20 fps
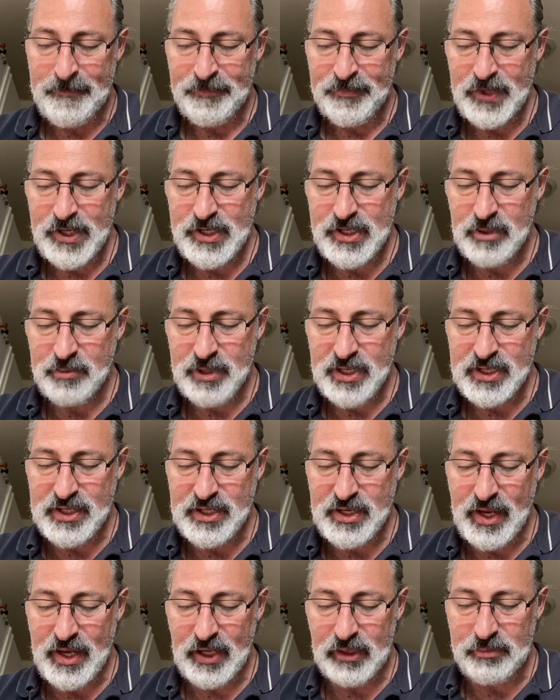He shall be
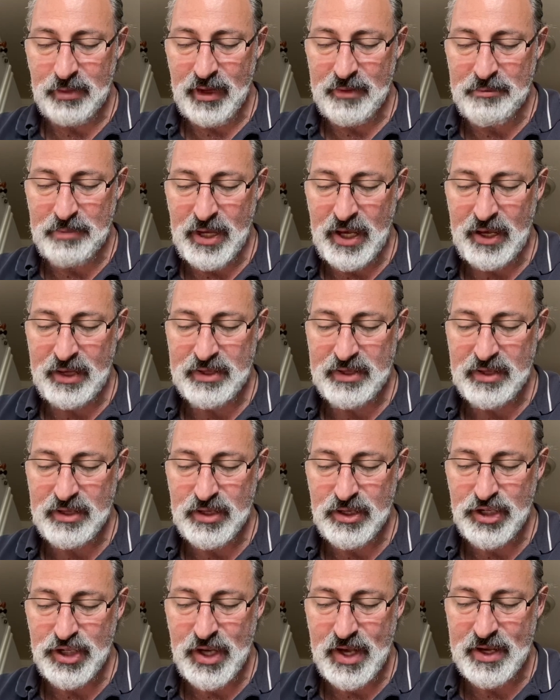assailed by pains in the
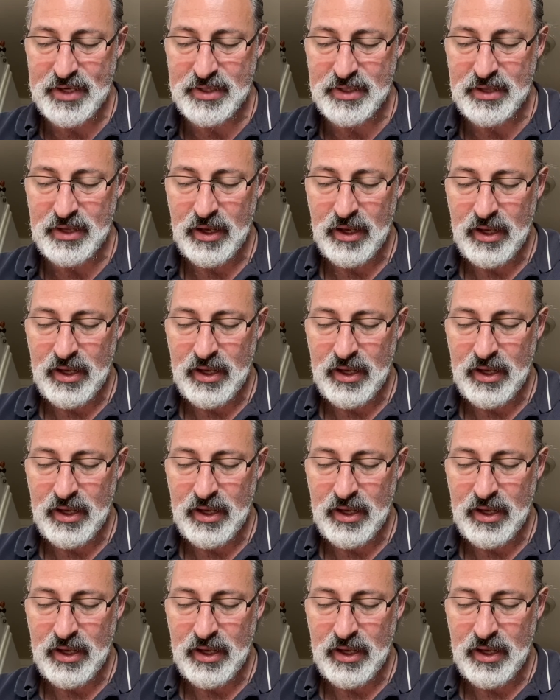chest,